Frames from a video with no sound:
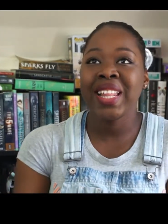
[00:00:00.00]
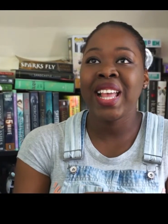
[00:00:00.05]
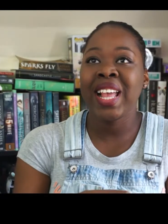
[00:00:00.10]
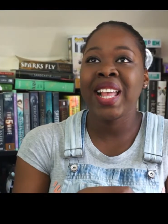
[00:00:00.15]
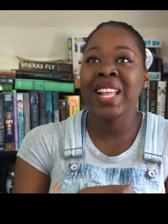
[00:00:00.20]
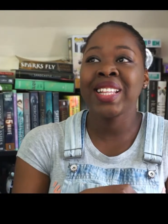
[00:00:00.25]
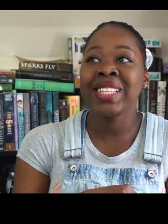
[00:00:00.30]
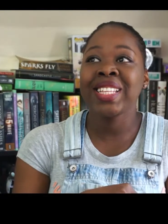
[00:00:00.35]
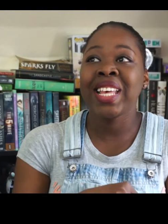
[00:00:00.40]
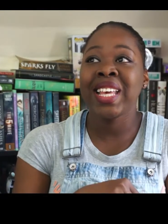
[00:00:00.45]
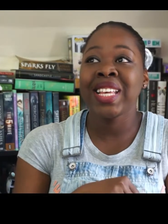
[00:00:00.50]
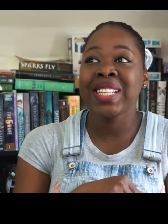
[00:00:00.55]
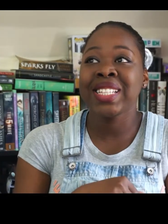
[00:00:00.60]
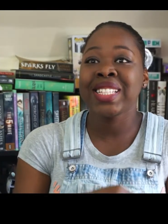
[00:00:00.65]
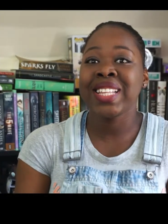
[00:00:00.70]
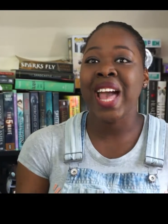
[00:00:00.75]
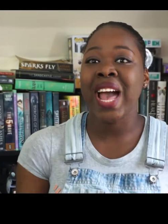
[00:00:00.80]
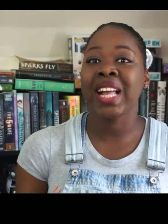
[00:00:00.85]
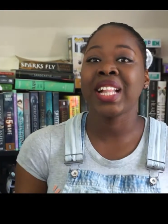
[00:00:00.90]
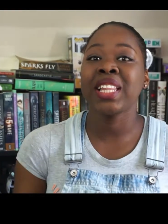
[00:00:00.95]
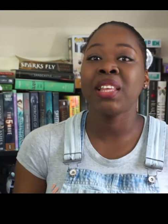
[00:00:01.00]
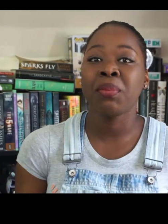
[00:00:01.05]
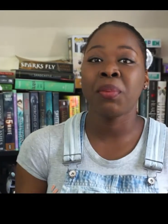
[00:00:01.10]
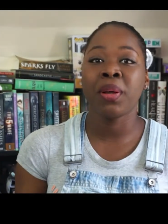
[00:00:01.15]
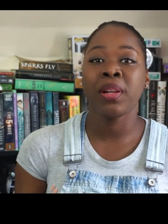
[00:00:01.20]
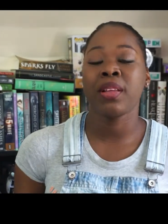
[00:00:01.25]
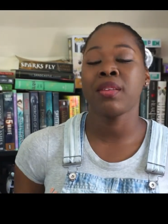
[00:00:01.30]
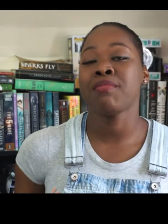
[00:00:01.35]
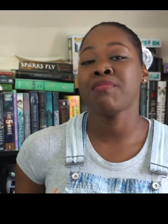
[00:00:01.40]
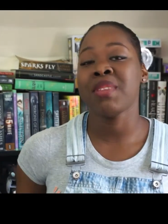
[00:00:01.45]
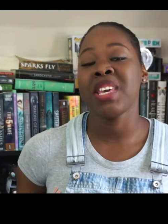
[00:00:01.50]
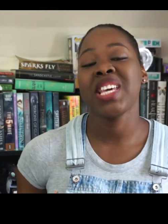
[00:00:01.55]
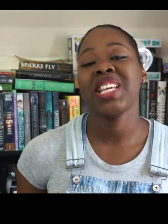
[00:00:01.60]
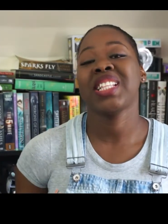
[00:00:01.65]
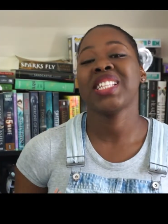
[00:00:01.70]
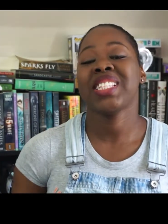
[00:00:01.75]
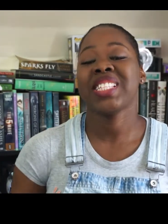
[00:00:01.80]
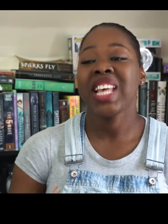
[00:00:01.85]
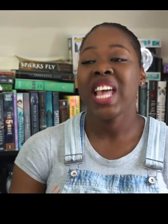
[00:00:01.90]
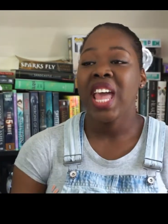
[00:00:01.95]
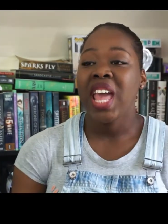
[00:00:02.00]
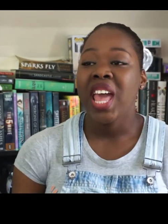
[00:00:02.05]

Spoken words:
it's exactly what it means.